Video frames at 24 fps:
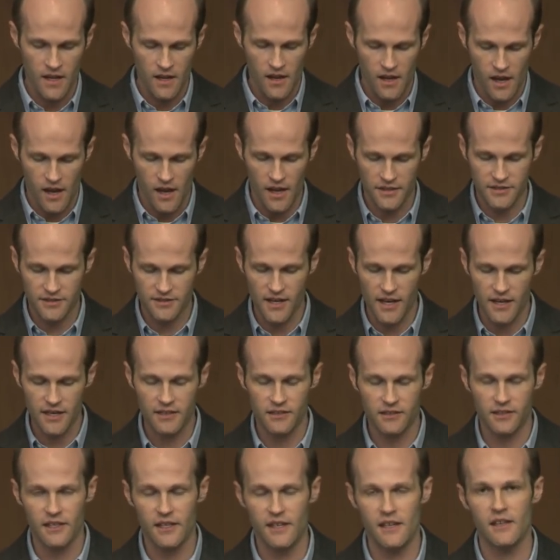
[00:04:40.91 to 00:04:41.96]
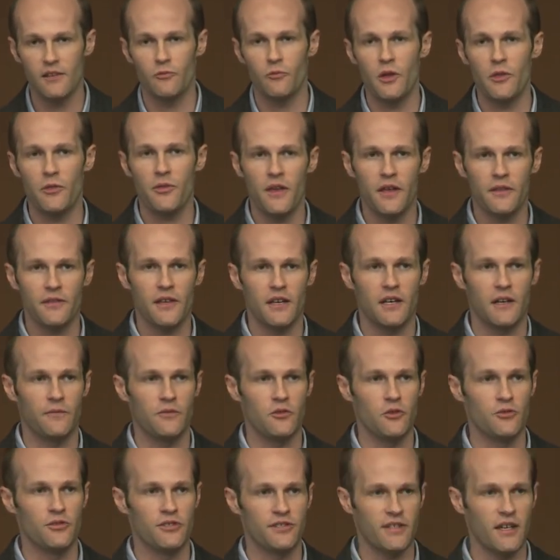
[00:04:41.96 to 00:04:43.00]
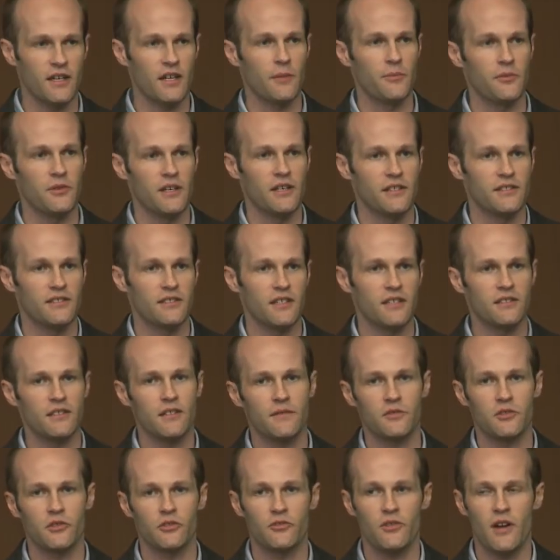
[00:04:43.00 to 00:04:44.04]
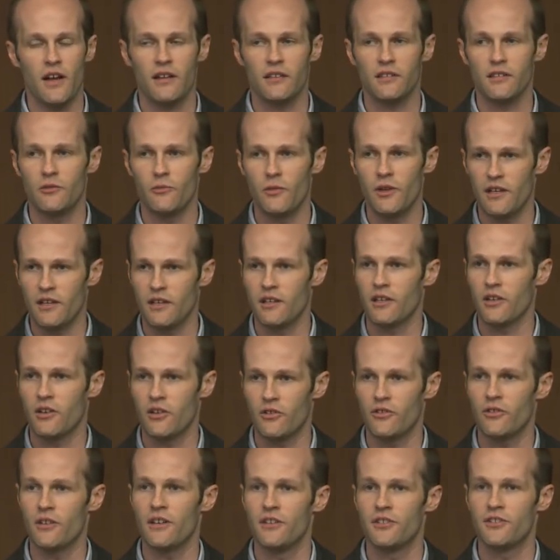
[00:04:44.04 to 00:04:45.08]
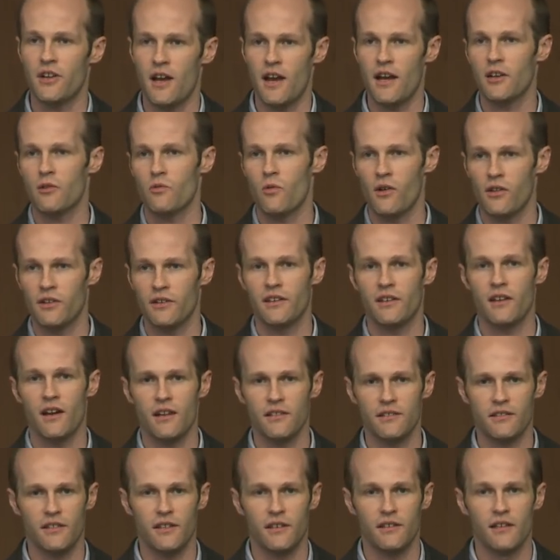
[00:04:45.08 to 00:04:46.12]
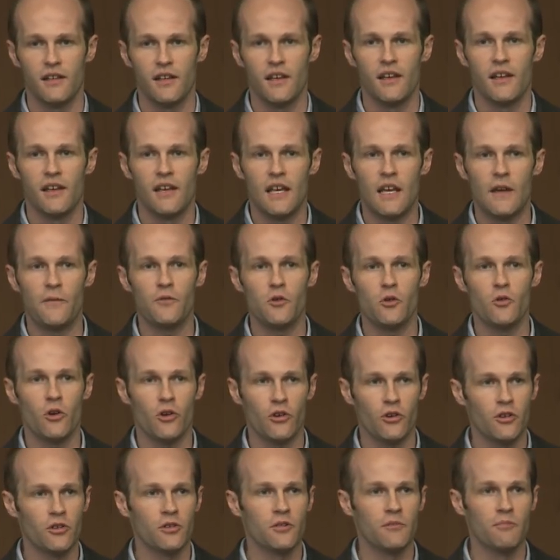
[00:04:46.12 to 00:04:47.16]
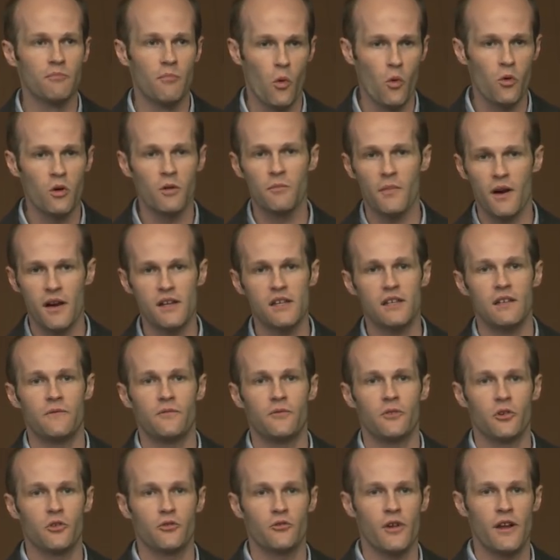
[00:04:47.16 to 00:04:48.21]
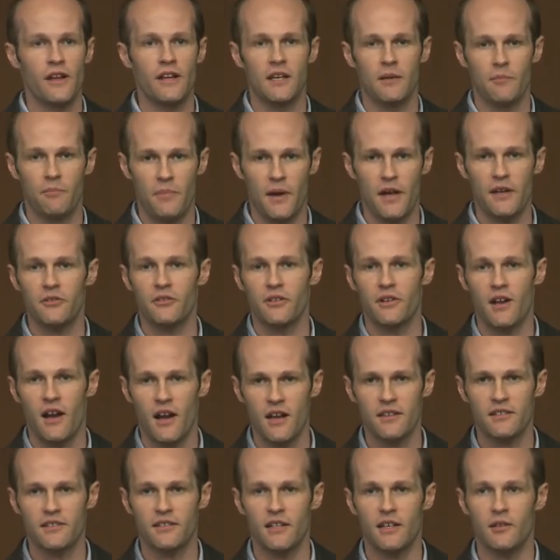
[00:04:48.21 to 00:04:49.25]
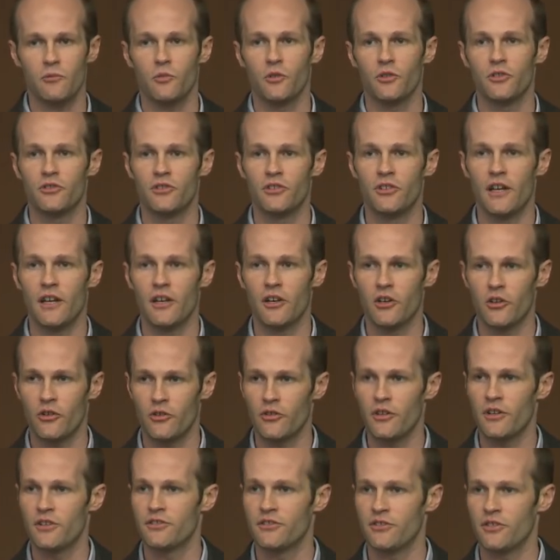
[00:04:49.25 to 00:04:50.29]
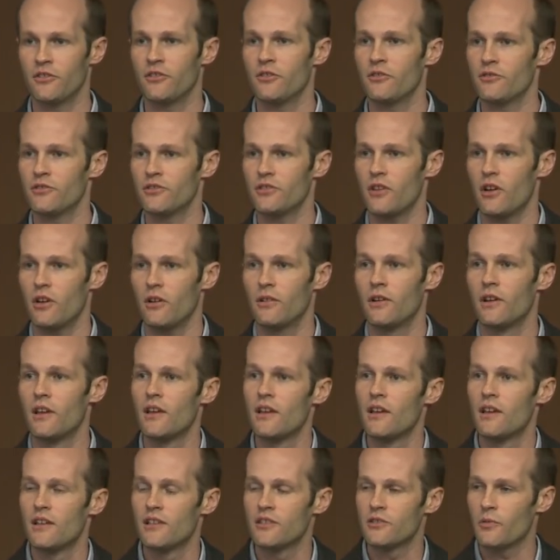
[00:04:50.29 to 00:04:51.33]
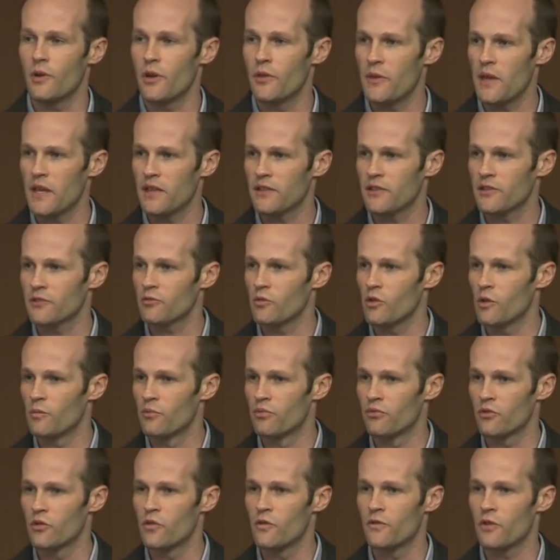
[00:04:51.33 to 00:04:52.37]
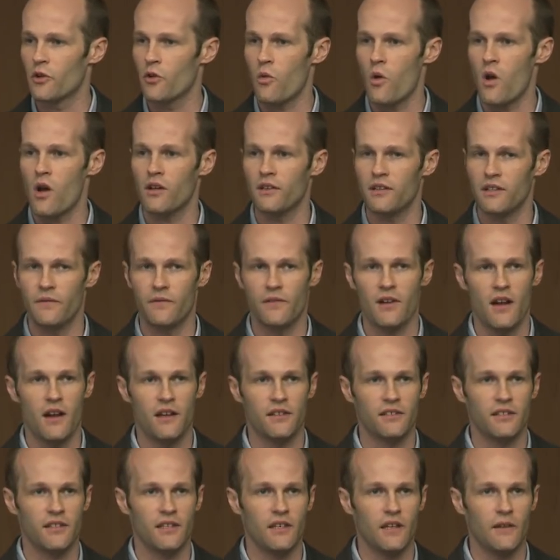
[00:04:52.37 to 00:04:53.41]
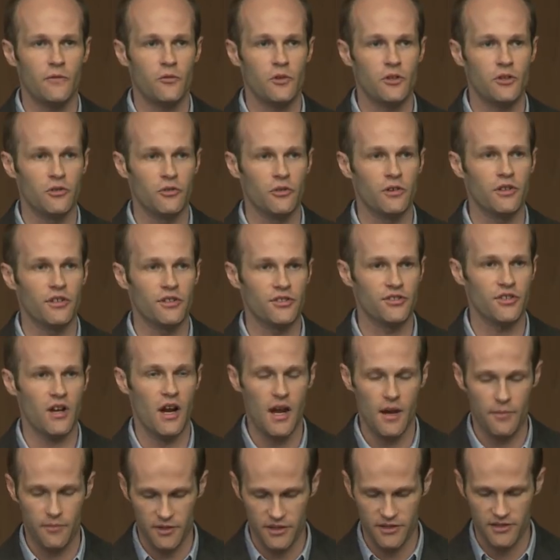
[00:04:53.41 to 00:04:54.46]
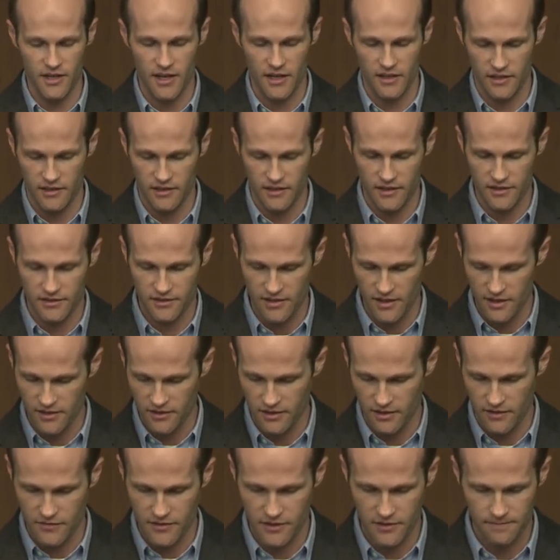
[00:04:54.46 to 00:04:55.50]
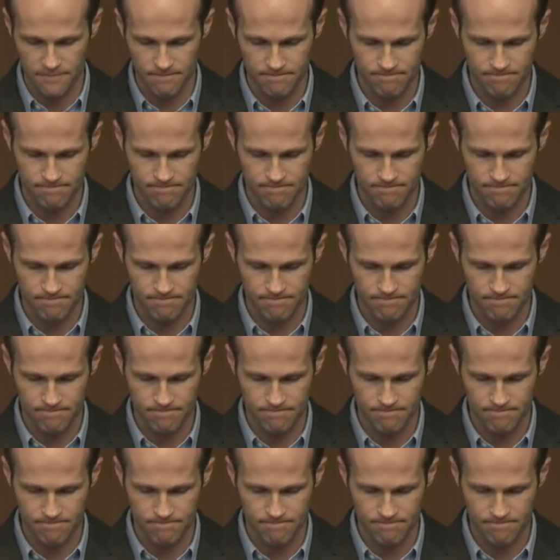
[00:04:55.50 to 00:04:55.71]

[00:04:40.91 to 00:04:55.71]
Uh, secondly, we think that if you set up the incentives correctly, we can encourage high quality content. If you earn more money for creating better content, well, you're encouraged to do so. So we think this will improve the quality of content if we do a good job designing the incentives.